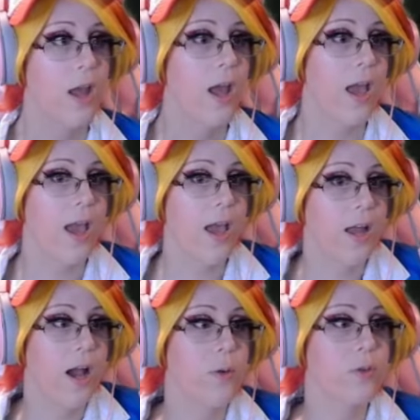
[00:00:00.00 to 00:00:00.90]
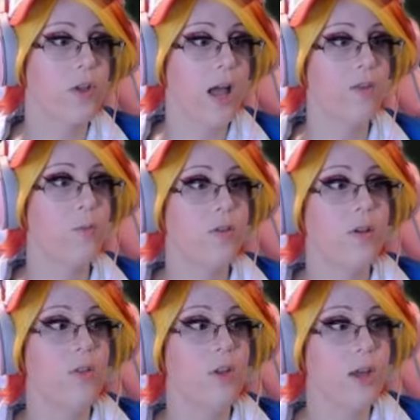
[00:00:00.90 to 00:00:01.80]
and I was kind of
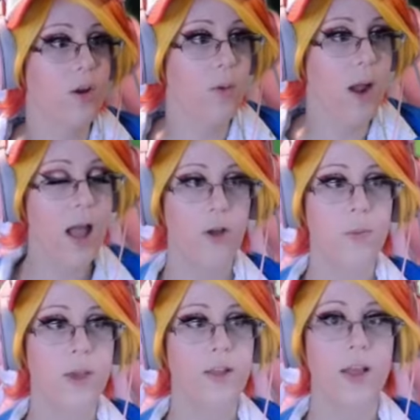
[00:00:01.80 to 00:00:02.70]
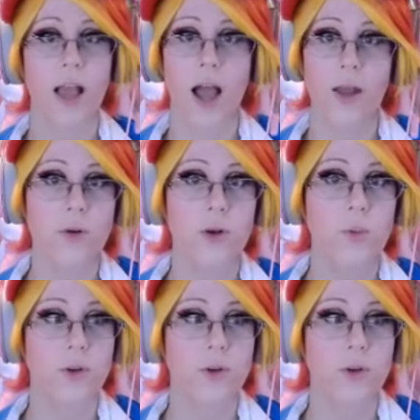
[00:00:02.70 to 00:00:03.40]
busy looking around being like, I don't know where